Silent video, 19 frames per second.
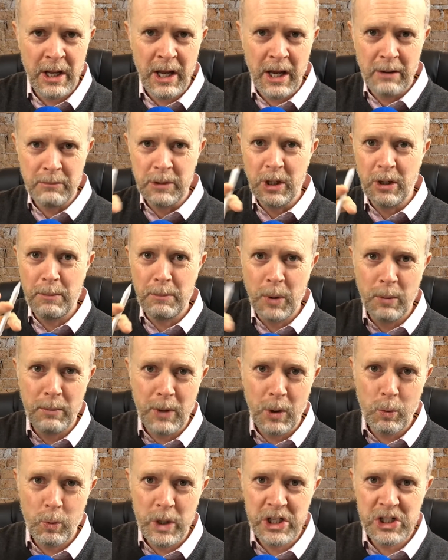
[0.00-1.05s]
I'm going to put my
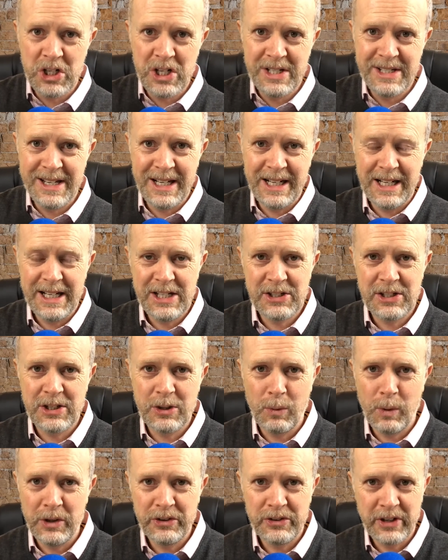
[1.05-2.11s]
Whichisit list to
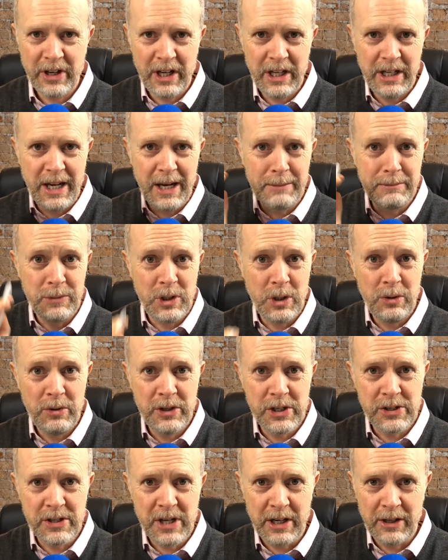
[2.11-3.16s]
one side. I'm doing the
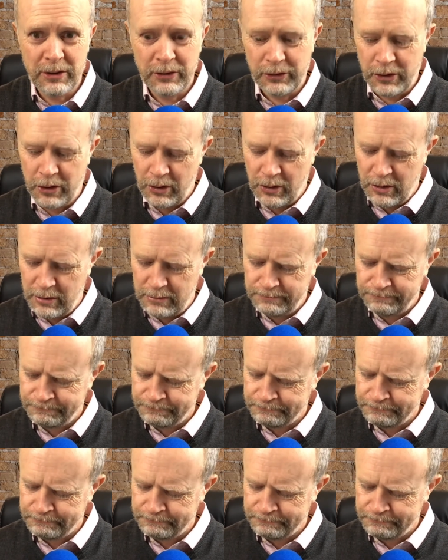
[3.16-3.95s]
sales call.